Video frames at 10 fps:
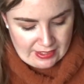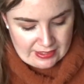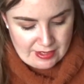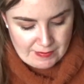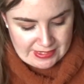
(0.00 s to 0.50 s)

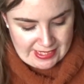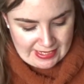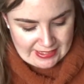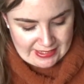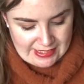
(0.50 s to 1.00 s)
Number
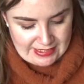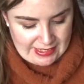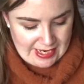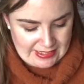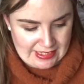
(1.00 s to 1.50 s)
6 is to
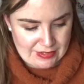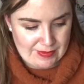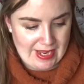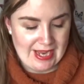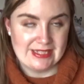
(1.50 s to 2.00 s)
get into an
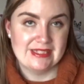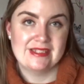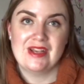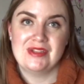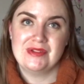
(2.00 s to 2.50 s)

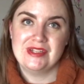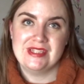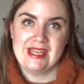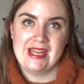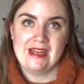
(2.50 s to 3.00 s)
exercise
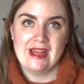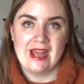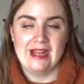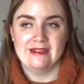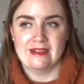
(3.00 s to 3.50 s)
routine,
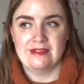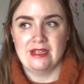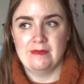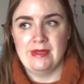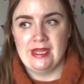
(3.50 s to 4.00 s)
and I
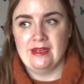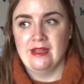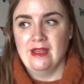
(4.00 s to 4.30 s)
don't mean